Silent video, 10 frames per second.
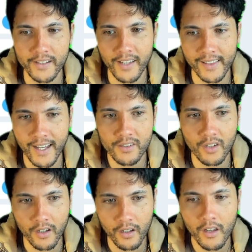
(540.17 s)
Like that's
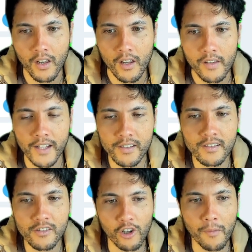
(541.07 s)
a
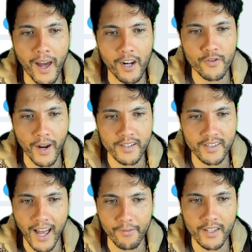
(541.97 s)
solid amount of trades to have.